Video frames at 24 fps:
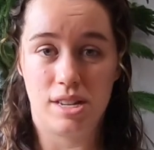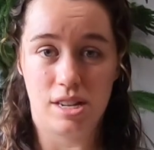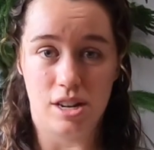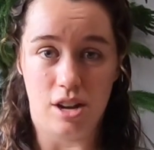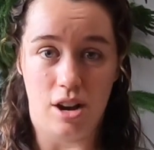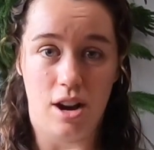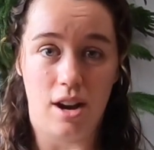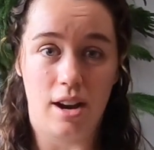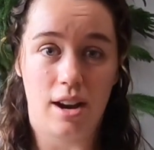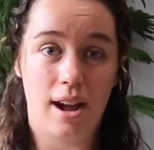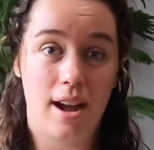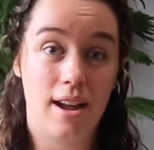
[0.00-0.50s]

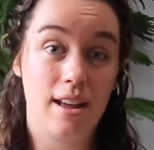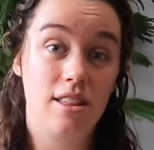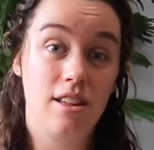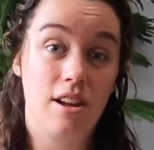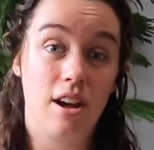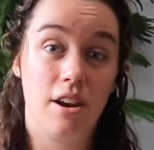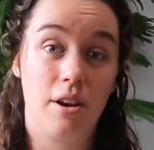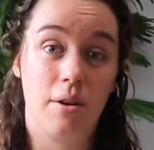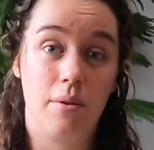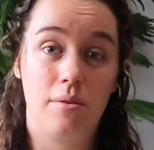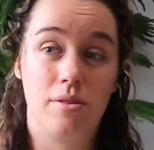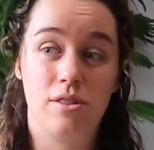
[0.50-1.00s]
stock. I
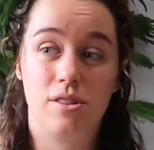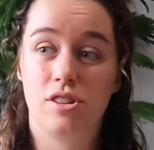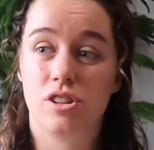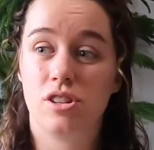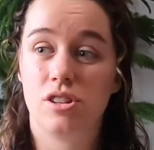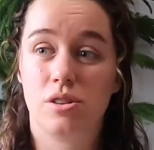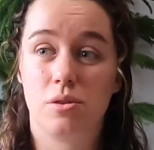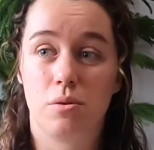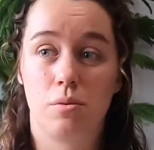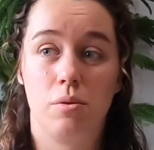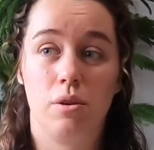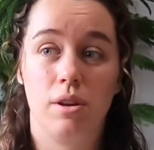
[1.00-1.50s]
thought it was
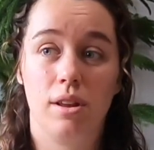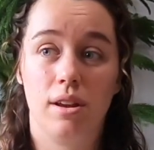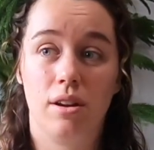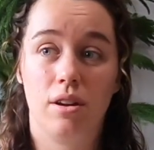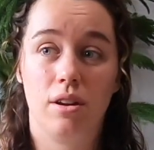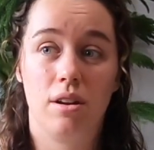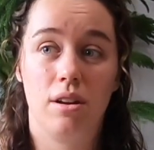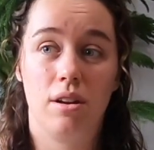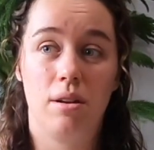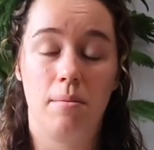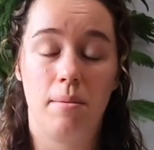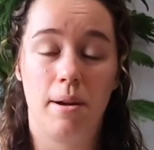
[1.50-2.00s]
just a really
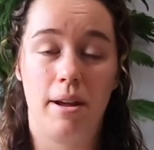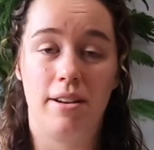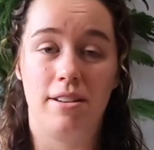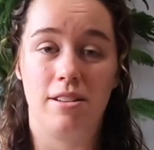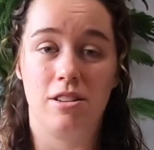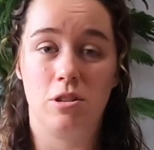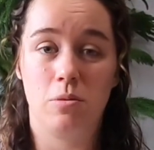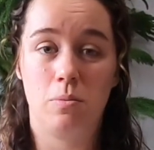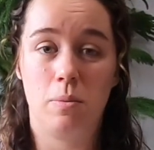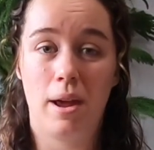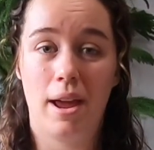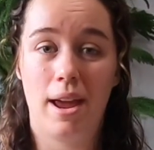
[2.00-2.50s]
good amount of
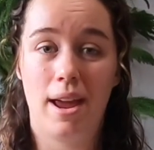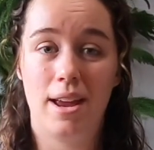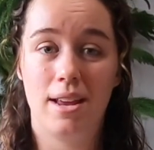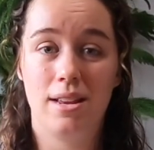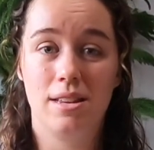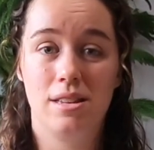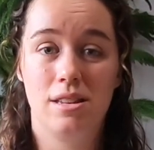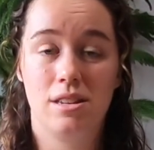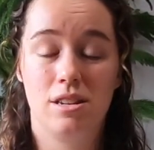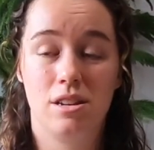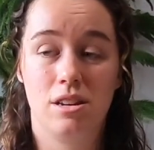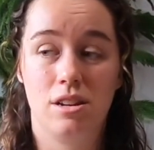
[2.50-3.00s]

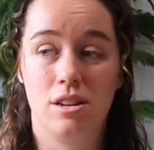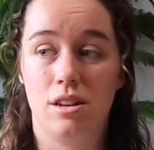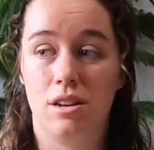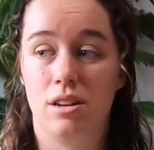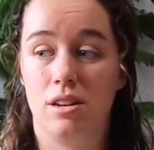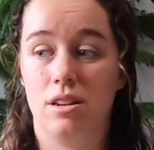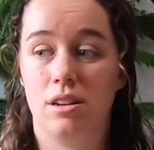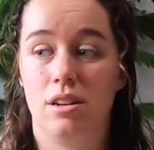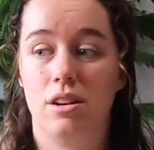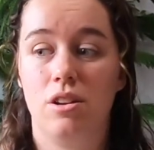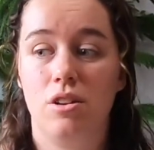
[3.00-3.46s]
space to,